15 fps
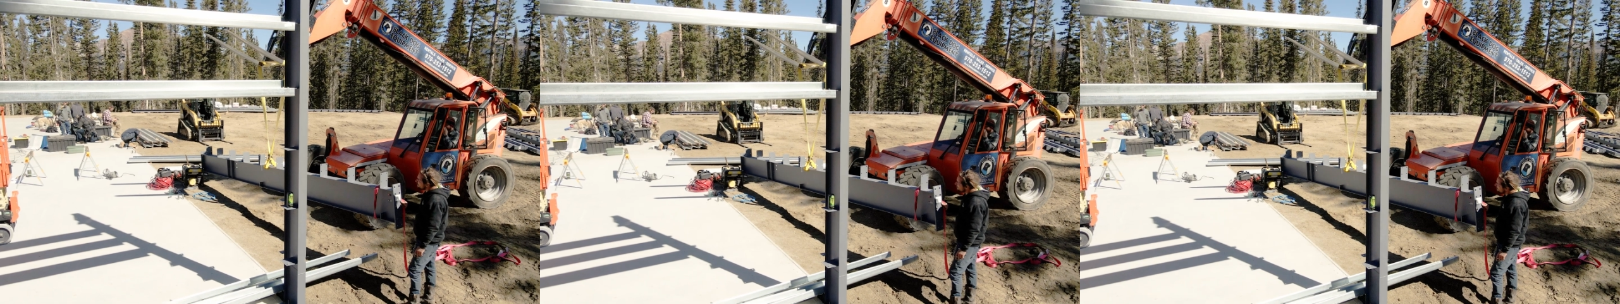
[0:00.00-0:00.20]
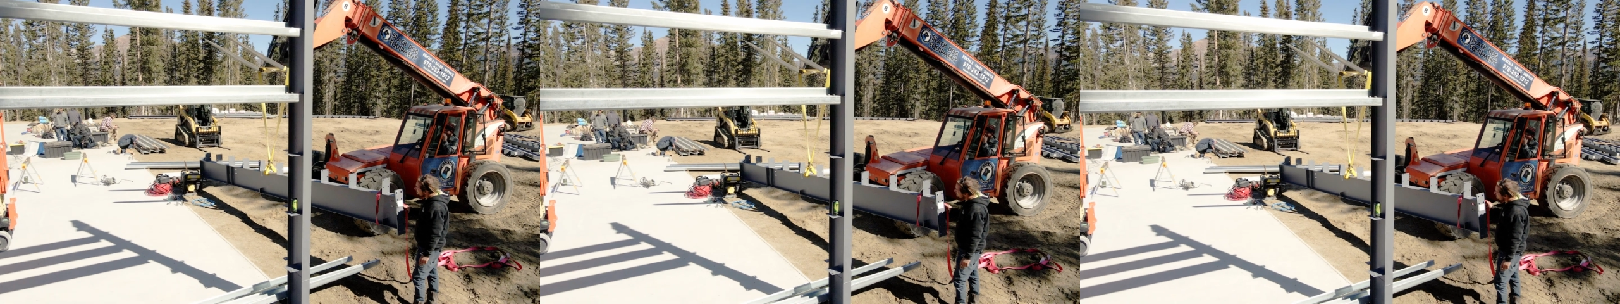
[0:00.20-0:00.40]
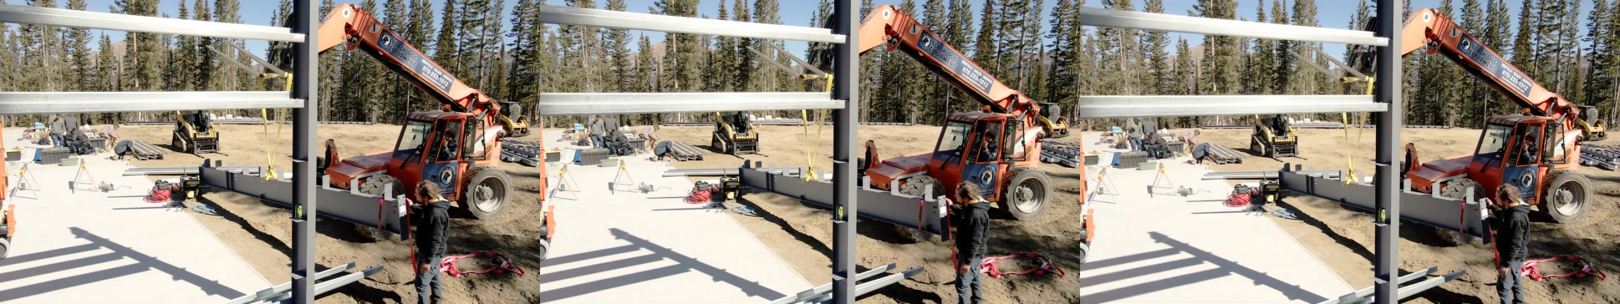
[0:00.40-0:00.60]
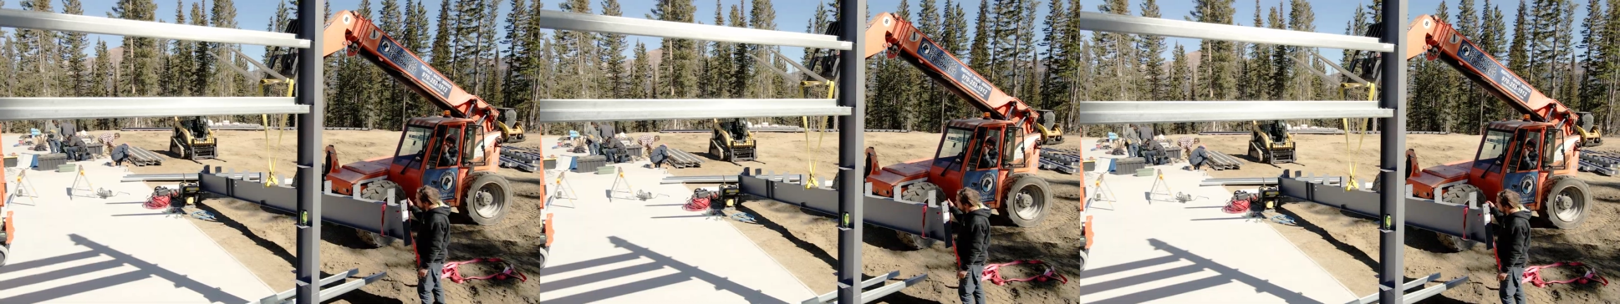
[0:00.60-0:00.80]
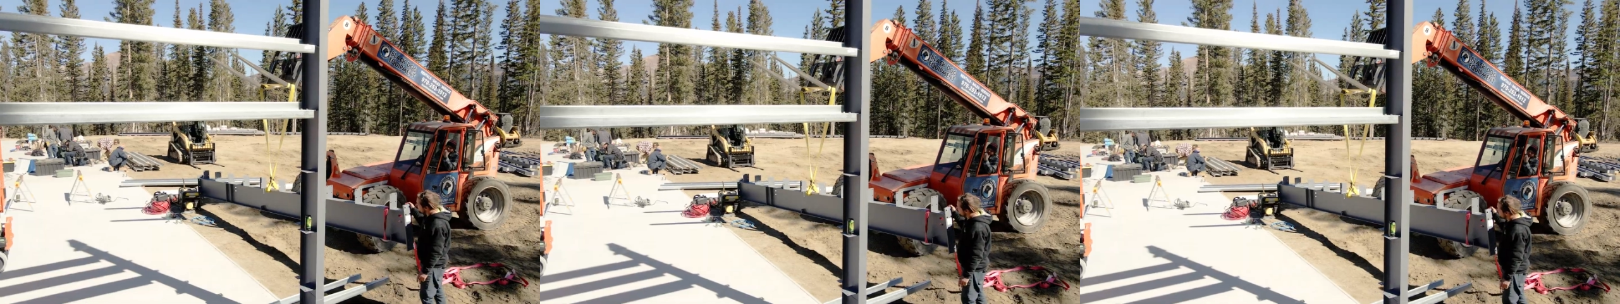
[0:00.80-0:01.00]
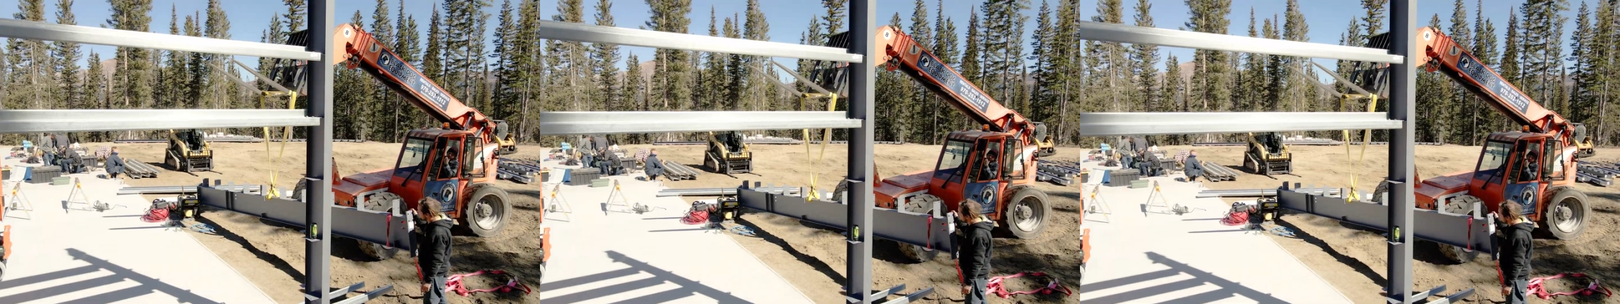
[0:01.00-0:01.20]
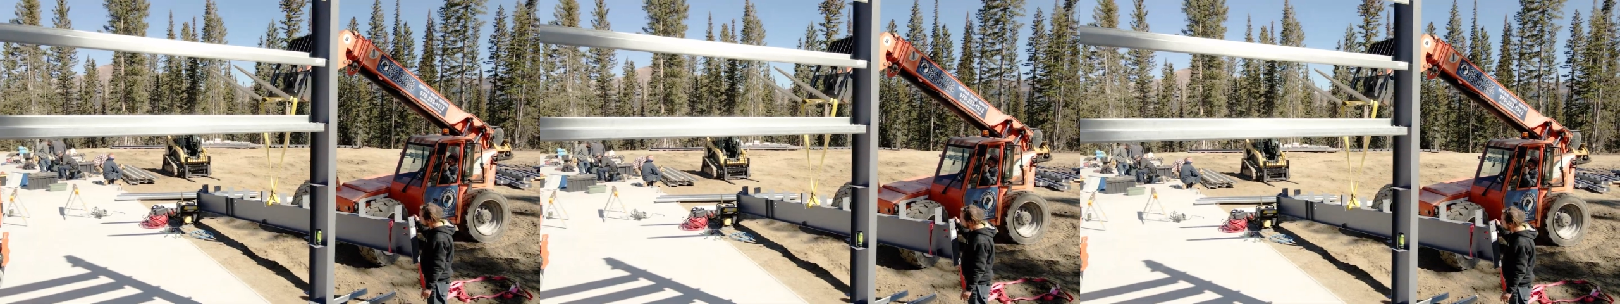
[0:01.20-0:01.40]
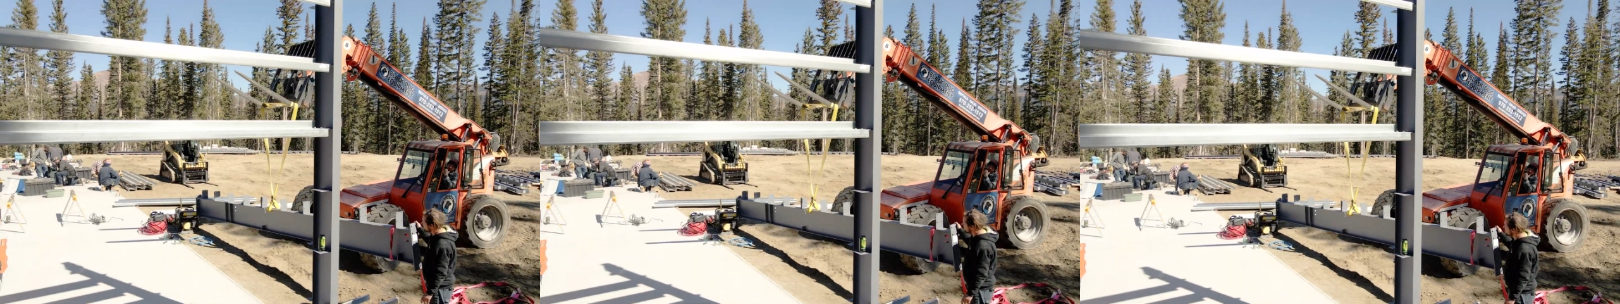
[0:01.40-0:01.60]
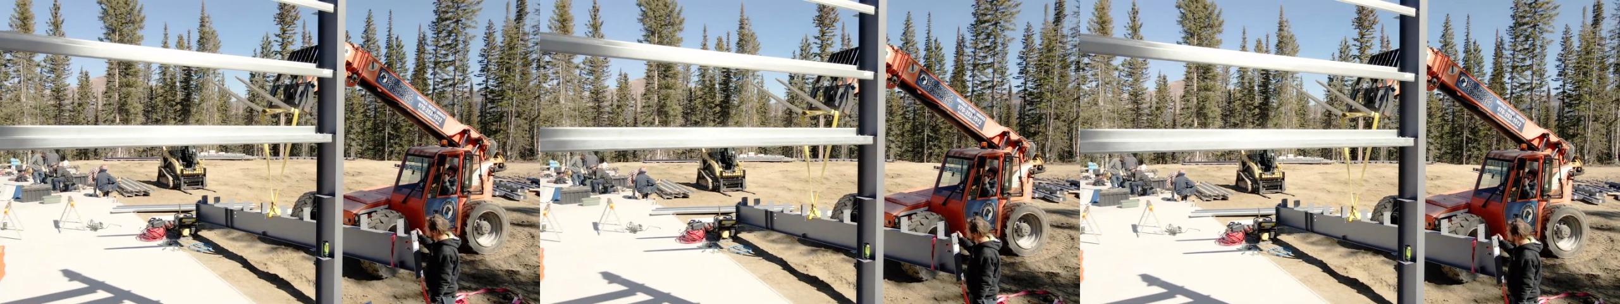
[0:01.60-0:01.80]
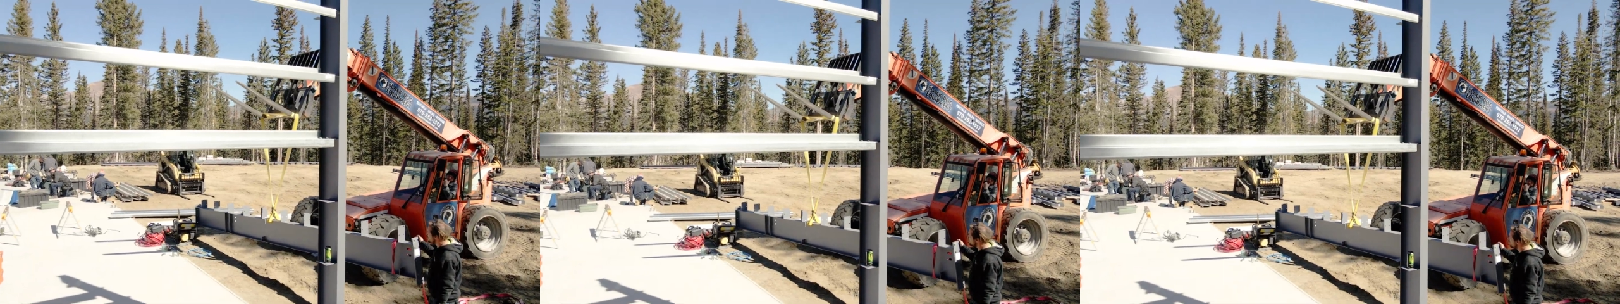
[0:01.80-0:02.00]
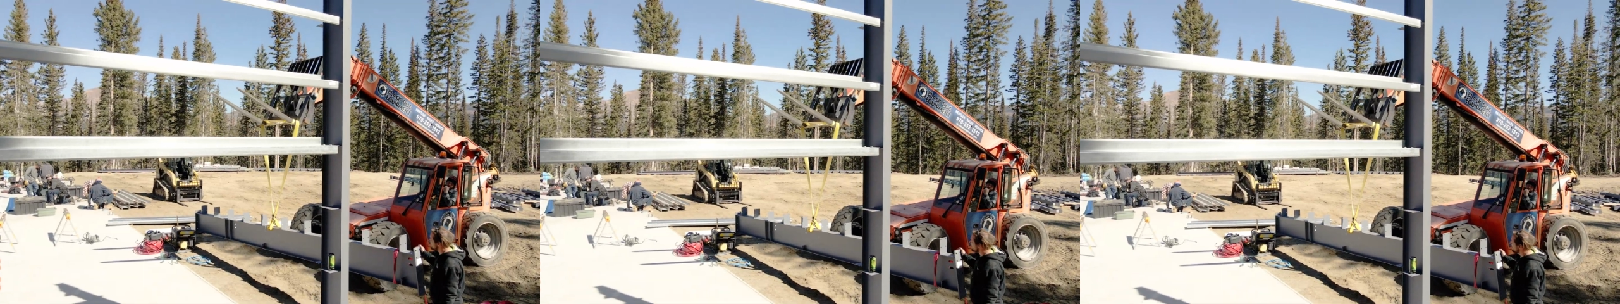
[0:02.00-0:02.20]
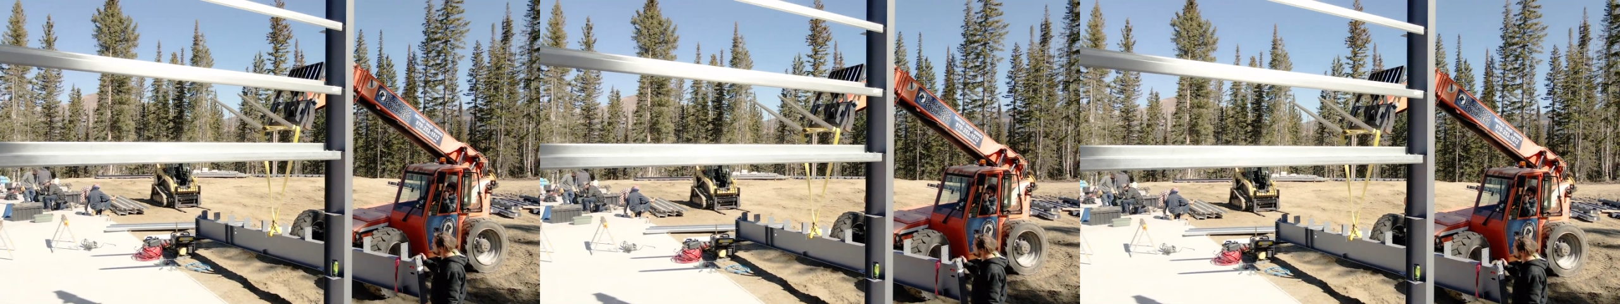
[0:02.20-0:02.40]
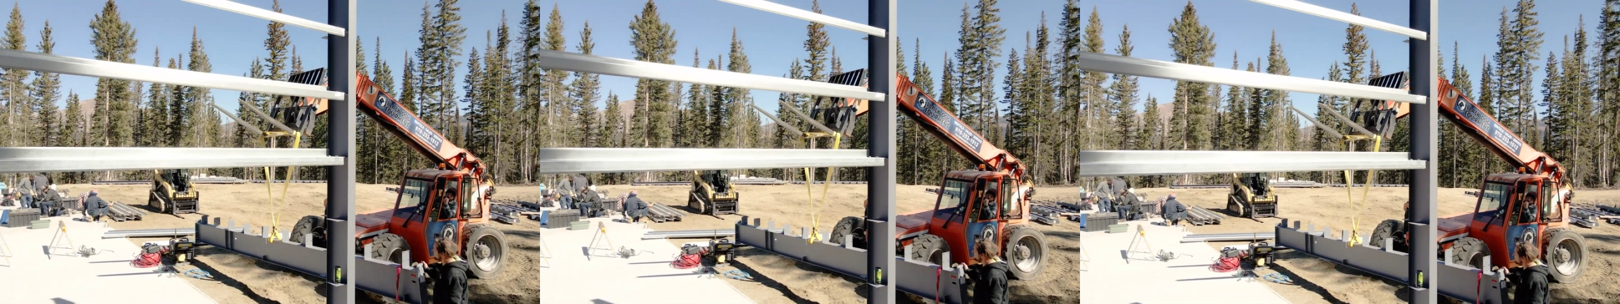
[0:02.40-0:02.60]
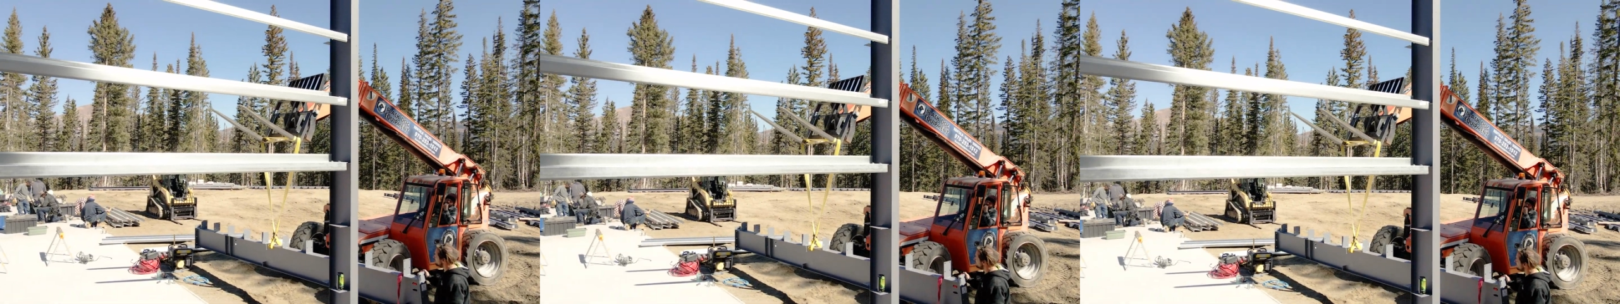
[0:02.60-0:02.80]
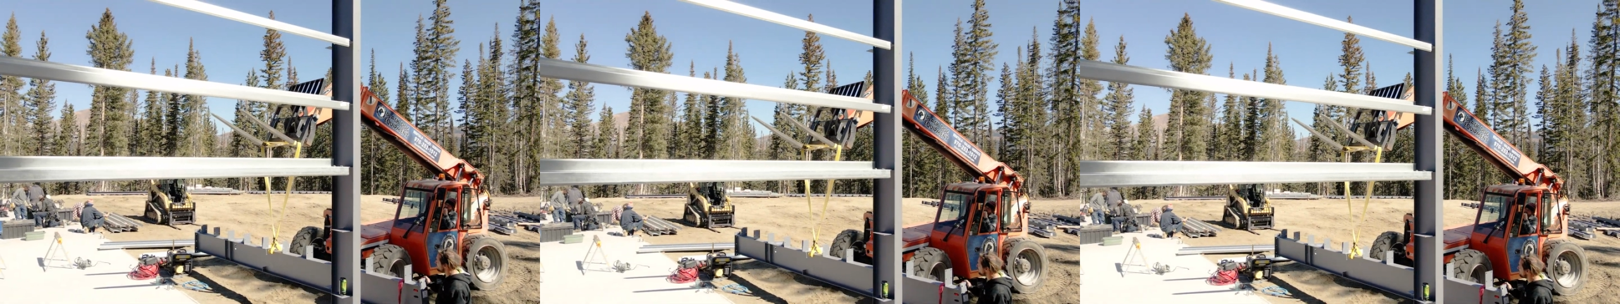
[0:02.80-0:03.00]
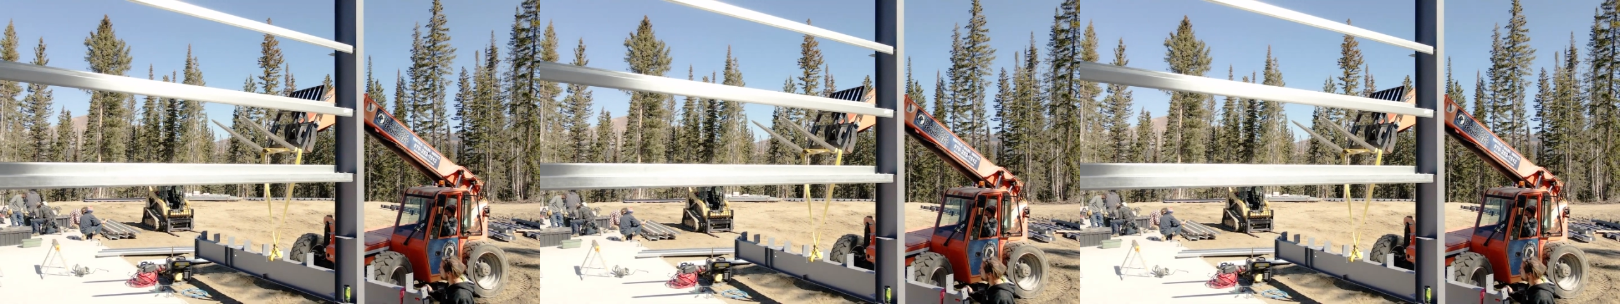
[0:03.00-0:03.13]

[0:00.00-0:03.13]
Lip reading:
Nobody's mouth can be seen.